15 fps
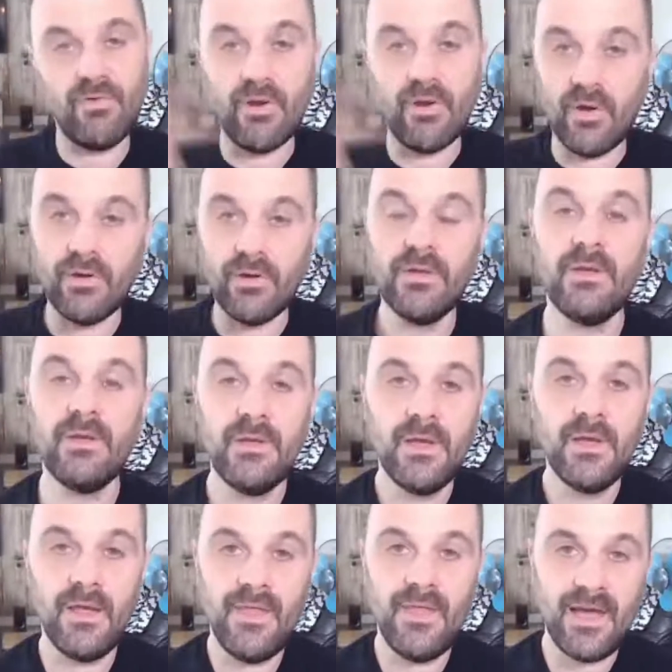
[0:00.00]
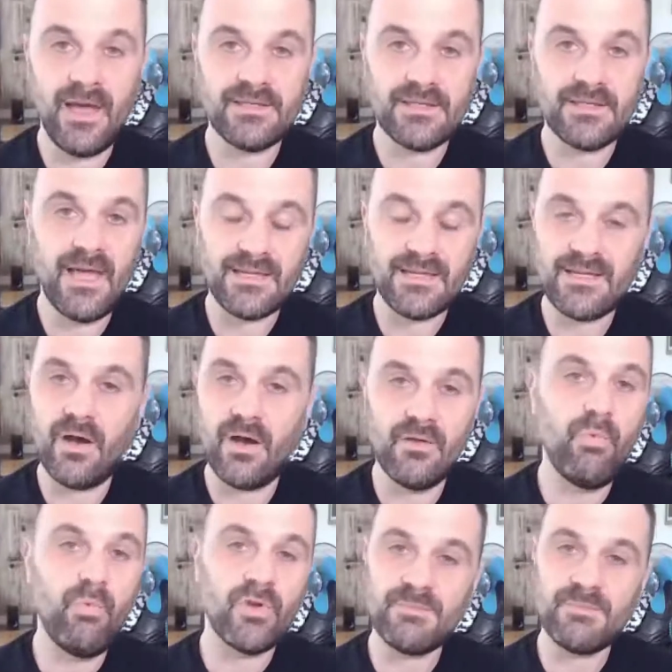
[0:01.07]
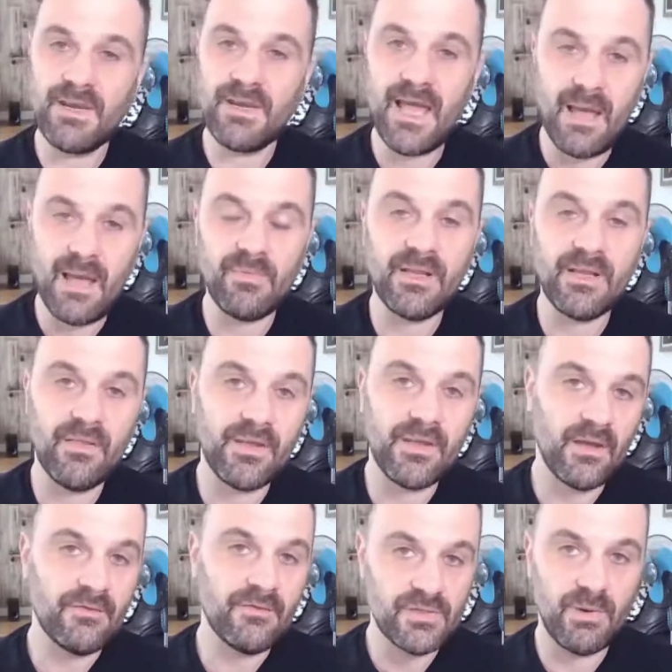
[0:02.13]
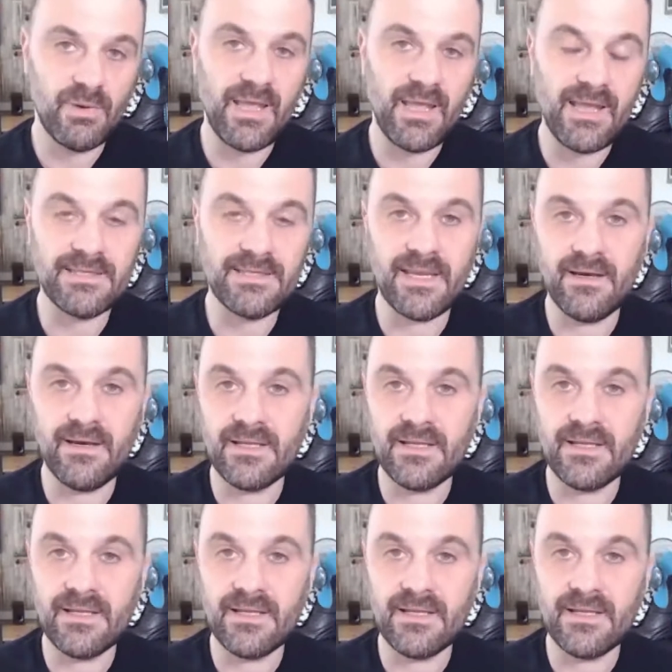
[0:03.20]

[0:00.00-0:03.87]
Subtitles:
will run on. Yeah. And that's kind of what's been happening, I think, over 2018.